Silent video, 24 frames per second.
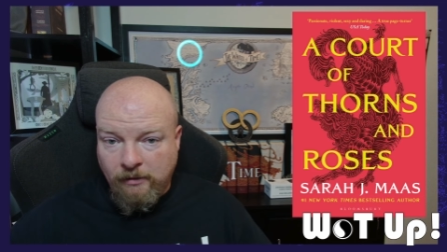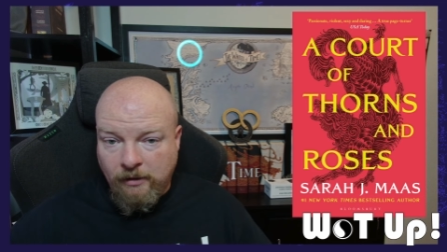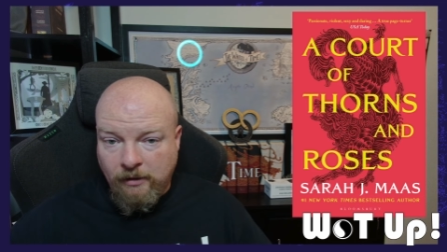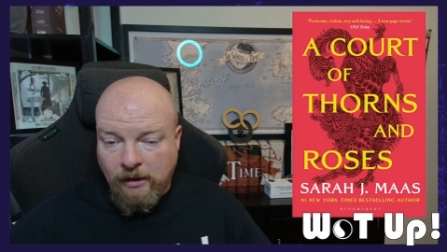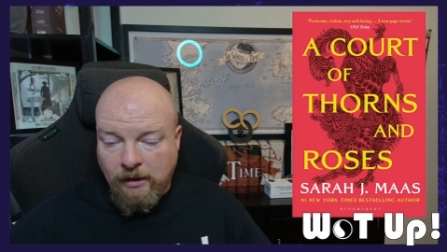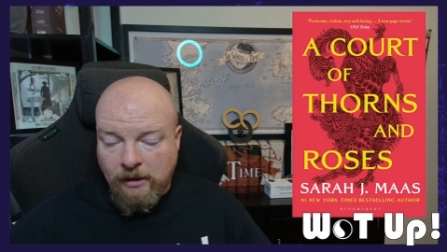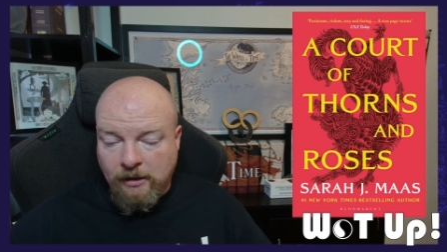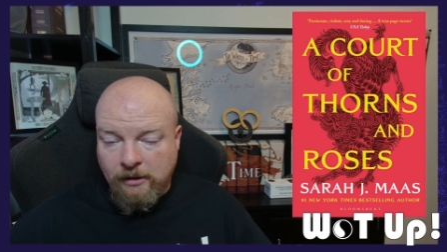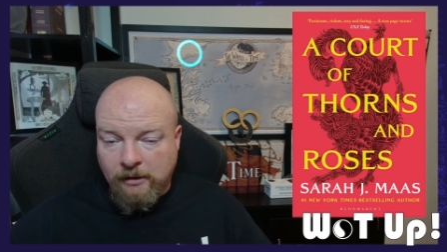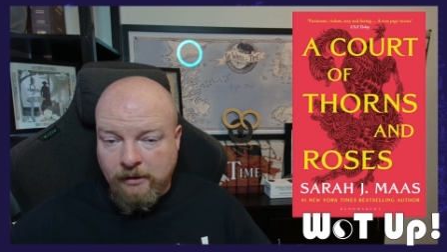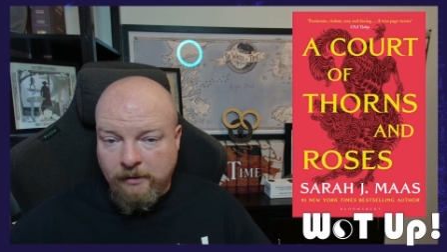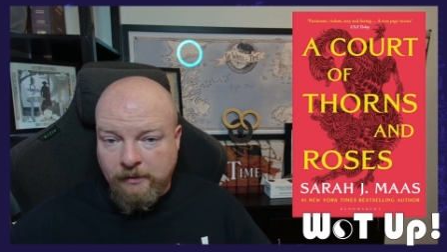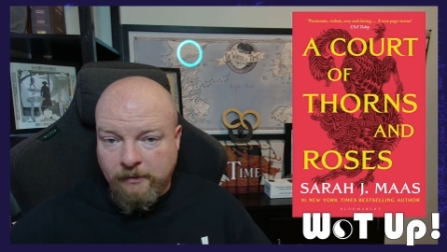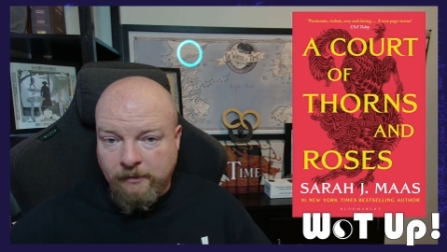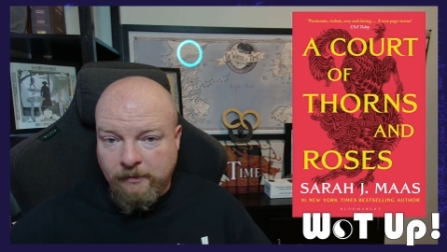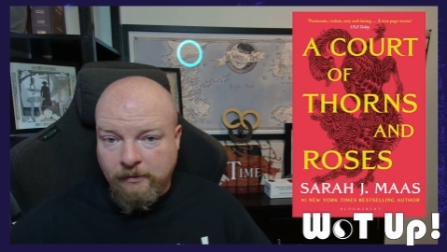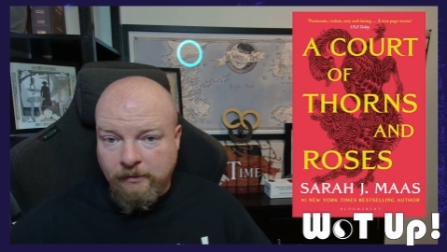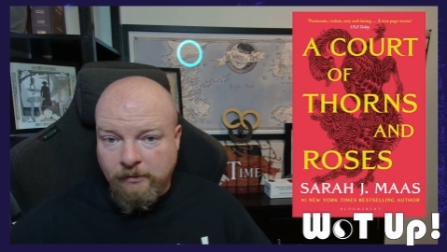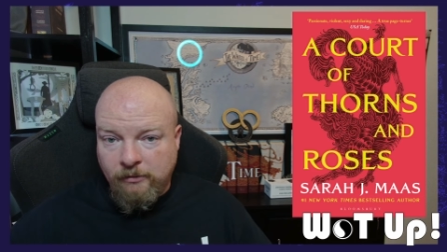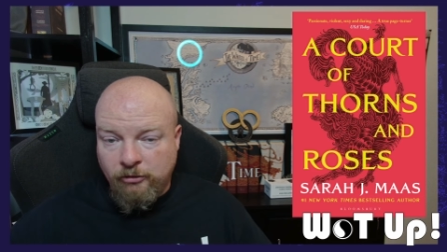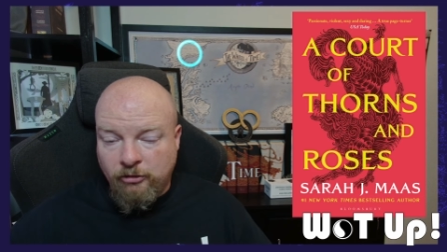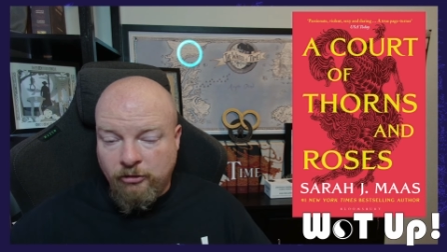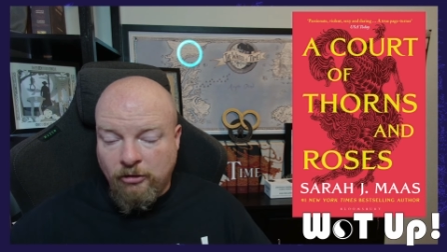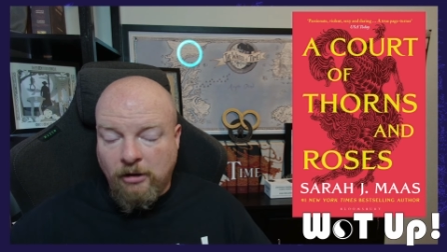uh,
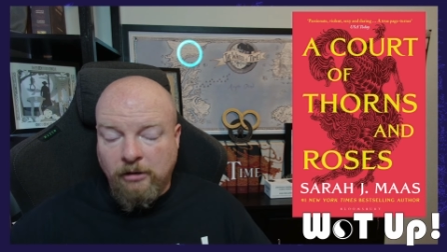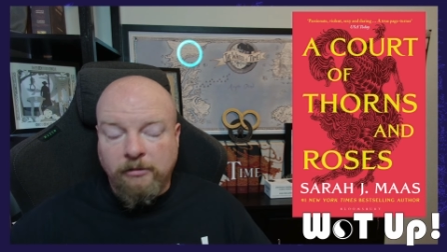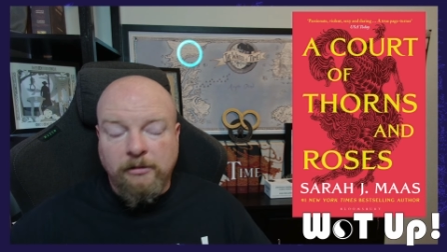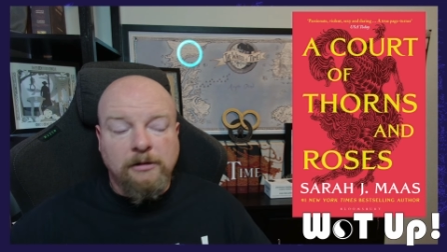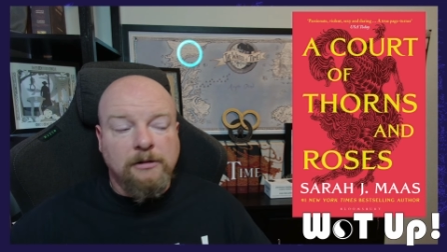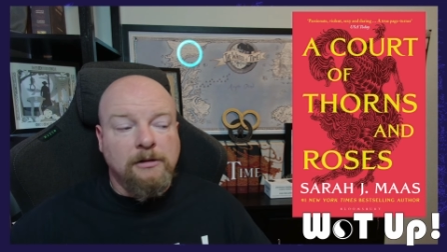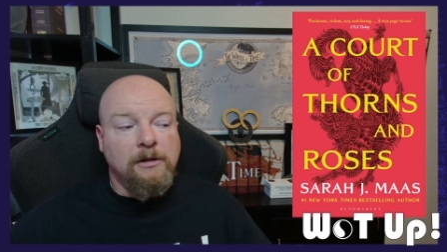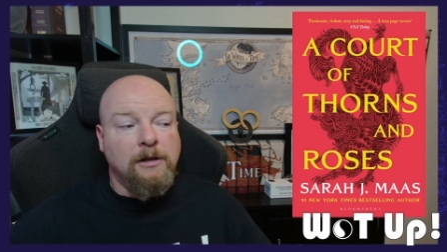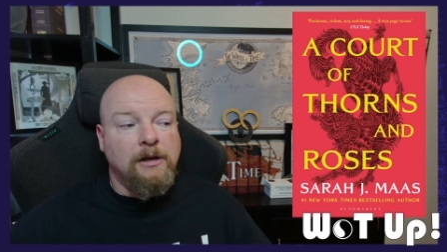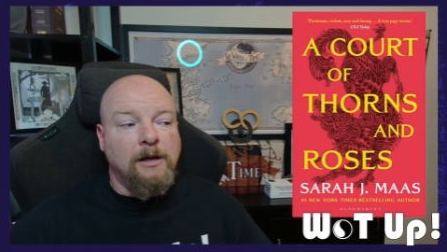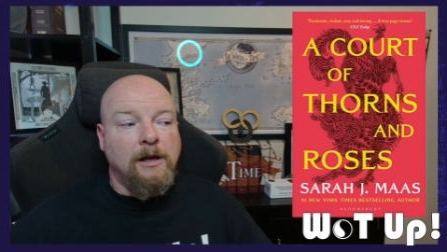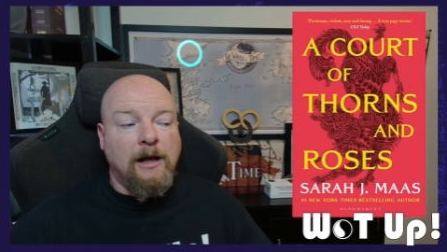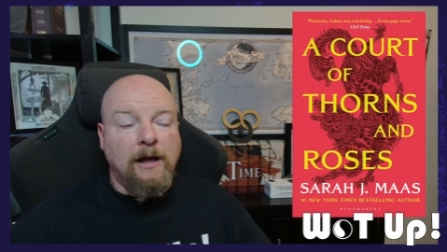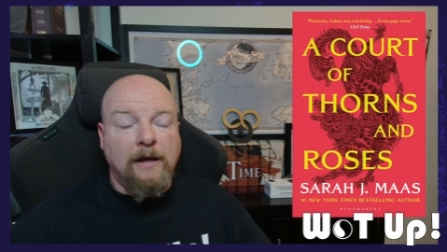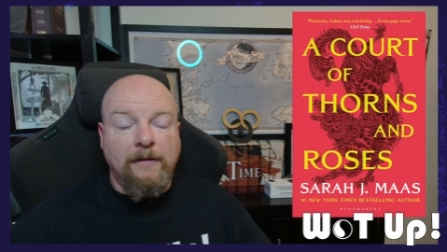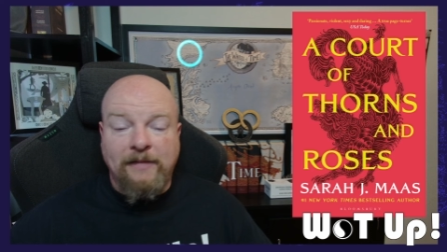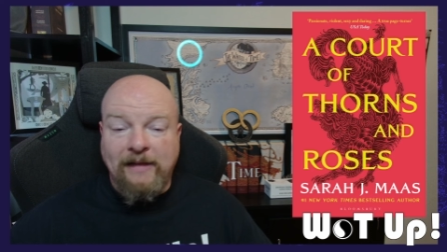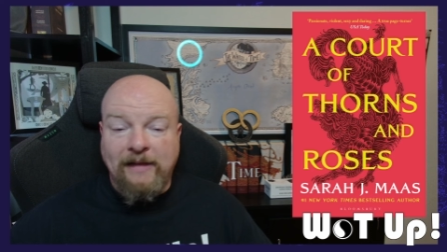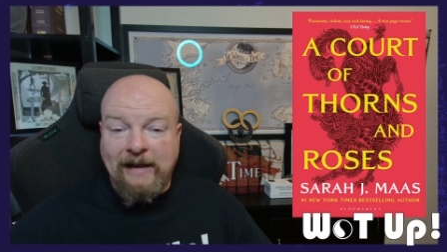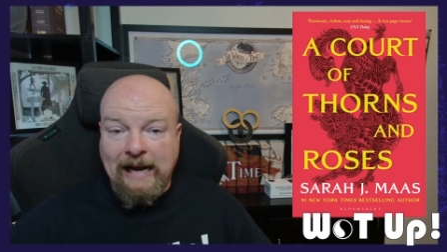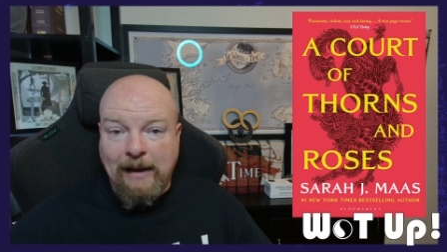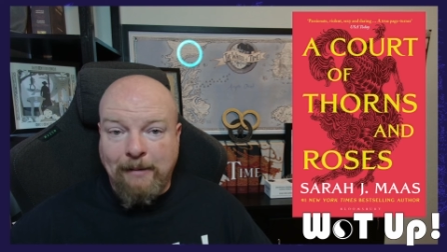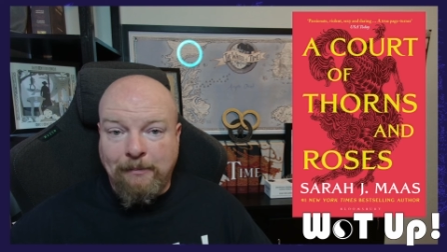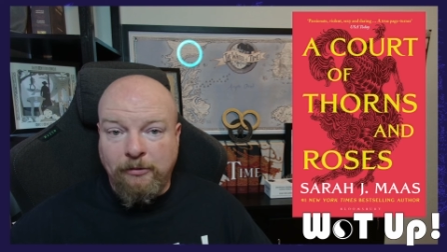genre, uh,
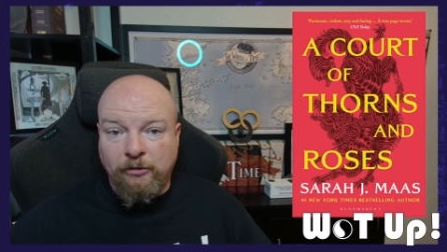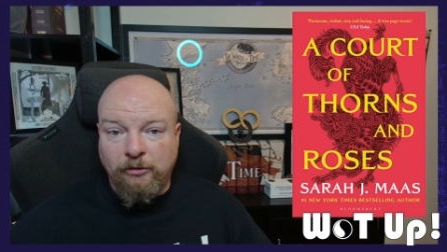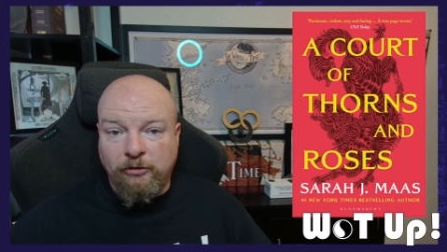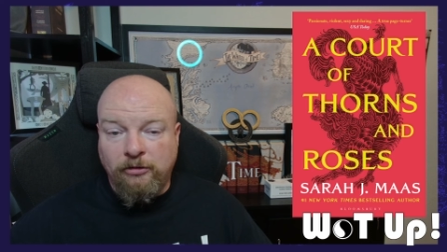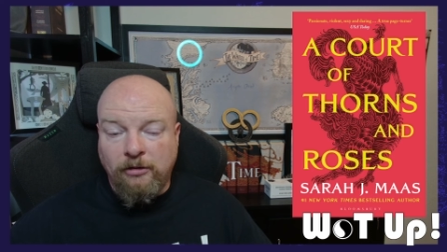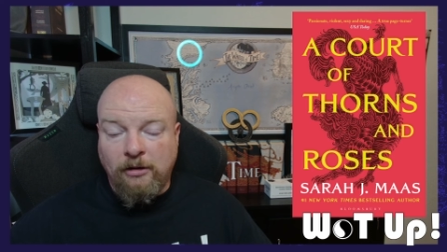that happens